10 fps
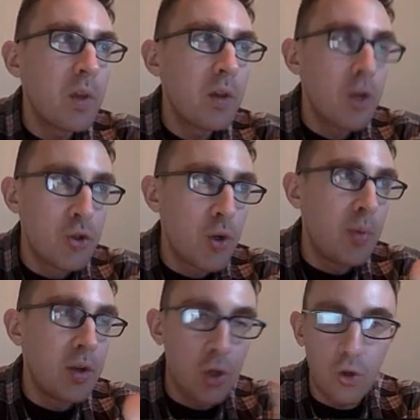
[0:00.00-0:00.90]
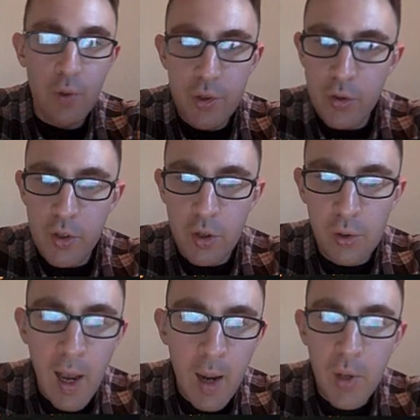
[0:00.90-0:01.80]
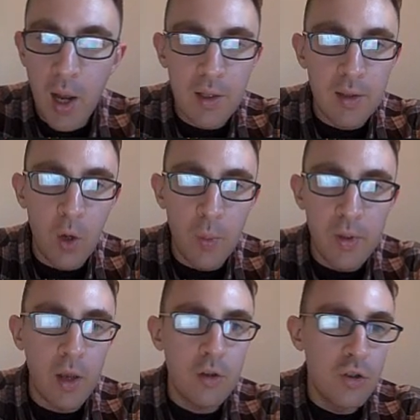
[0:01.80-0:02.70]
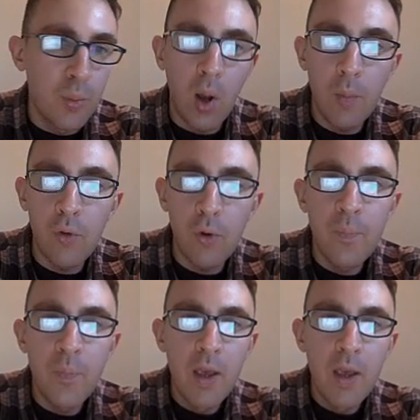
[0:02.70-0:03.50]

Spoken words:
contributing to the research in the lab, I think that'll be like super helpful.